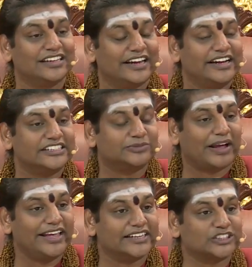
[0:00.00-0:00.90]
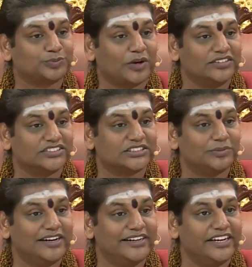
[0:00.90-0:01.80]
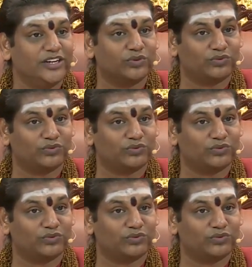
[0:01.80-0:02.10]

It is my responsibility to